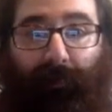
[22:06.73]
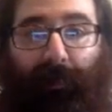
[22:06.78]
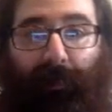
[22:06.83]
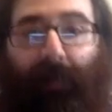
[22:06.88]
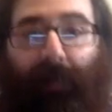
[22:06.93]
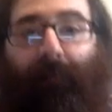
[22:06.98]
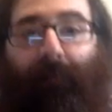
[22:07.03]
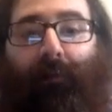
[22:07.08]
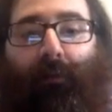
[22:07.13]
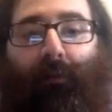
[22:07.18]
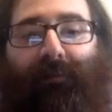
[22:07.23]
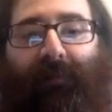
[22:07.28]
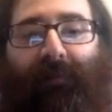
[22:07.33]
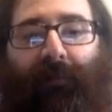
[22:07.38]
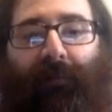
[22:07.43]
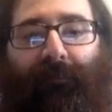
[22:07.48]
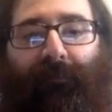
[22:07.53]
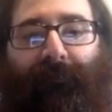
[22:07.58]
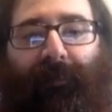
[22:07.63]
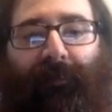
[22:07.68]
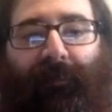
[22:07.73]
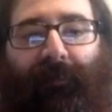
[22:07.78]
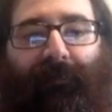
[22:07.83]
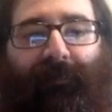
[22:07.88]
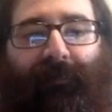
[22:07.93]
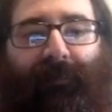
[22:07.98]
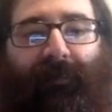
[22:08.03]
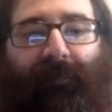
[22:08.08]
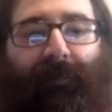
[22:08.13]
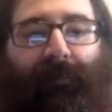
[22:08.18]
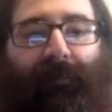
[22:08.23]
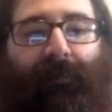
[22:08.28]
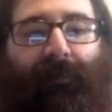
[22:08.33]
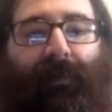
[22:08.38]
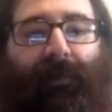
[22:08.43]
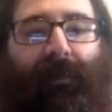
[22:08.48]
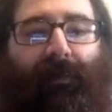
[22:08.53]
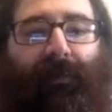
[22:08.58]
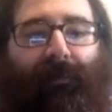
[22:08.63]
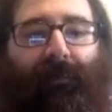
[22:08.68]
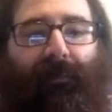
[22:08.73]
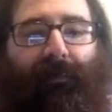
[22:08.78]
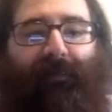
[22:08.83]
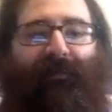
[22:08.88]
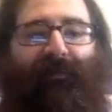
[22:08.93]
A cosine 5t is